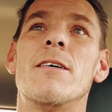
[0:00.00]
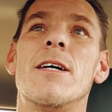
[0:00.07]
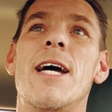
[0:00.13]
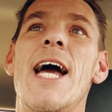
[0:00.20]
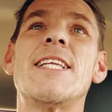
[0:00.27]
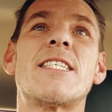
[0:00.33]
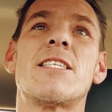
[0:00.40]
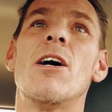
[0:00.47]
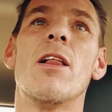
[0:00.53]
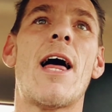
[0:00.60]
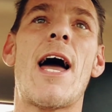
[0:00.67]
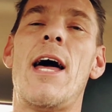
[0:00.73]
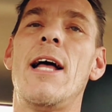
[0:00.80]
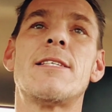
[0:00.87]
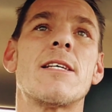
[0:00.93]
it's
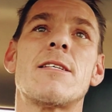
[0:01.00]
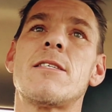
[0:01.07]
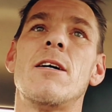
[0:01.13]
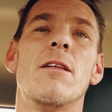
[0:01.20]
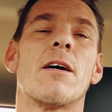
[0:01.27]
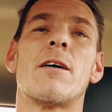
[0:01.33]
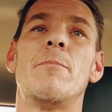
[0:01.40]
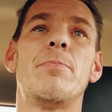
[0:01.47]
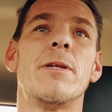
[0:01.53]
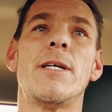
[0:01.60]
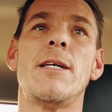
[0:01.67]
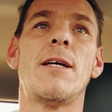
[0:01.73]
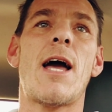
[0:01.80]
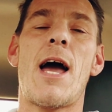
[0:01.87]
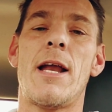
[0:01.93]
still a
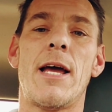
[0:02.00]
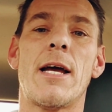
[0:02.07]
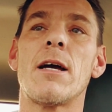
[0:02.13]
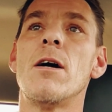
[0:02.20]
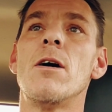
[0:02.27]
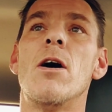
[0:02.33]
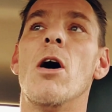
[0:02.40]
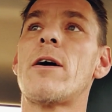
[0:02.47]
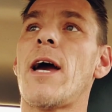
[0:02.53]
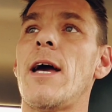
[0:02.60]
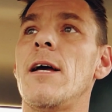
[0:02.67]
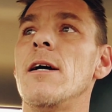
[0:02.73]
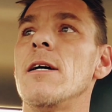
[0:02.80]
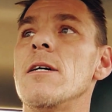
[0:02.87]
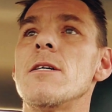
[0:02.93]
complete headache.
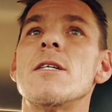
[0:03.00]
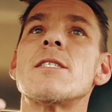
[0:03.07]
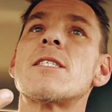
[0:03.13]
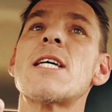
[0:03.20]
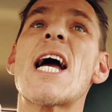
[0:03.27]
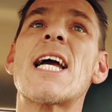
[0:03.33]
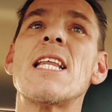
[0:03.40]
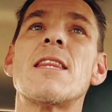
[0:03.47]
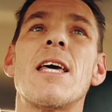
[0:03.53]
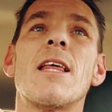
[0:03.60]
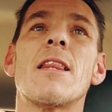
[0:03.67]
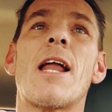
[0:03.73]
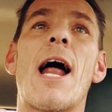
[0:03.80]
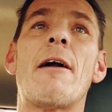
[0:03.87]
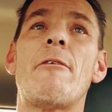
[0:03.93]
Okay, second thing
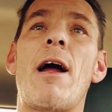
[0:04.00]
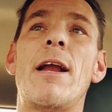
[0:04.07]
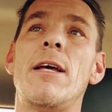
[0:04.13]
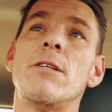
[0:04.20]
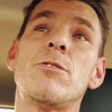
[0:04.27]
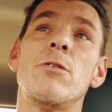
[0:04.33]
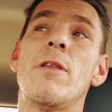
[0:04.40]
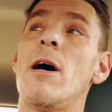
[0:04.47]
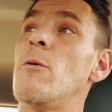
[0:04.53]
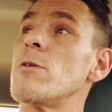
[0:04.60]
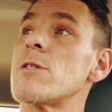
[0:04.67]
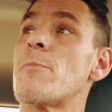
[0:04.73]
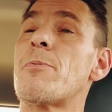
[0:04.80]
that I ran into that was